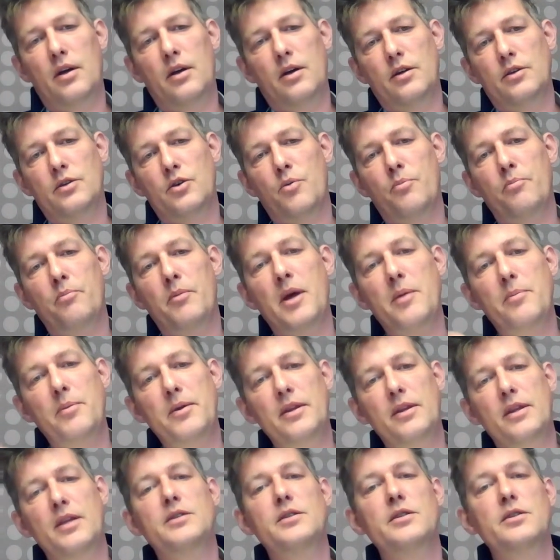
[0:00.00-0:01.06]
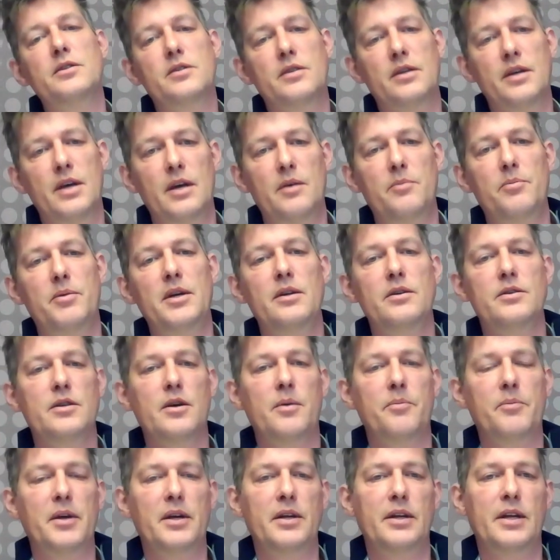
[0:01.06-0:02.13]
So maybe this can be
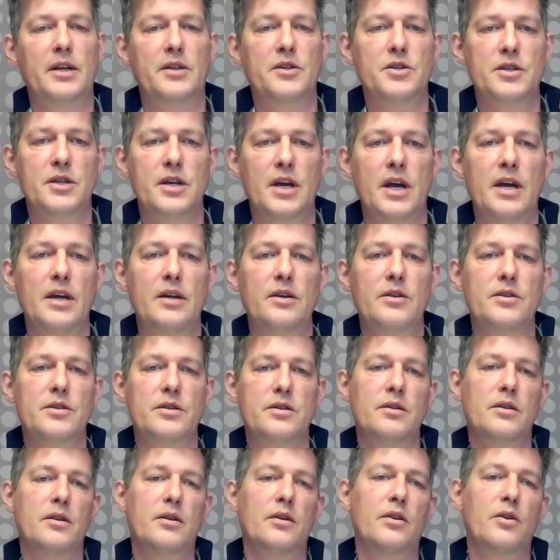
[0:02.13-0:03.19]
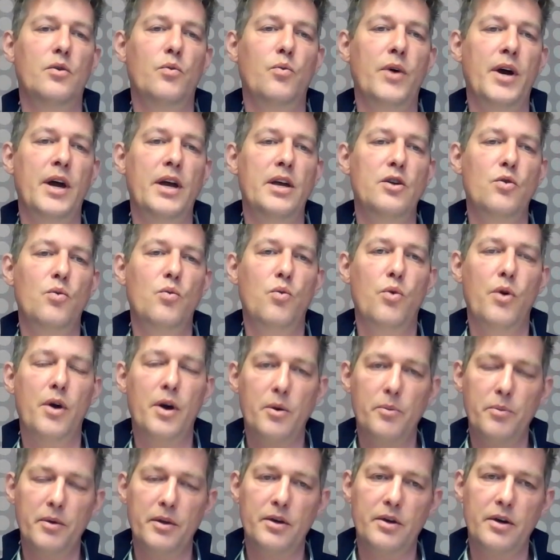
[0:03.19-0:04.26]
something that change the way you
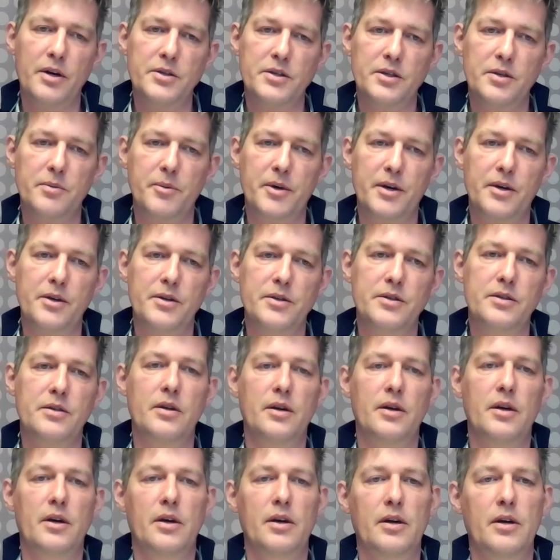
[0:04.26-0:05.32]
work with customers.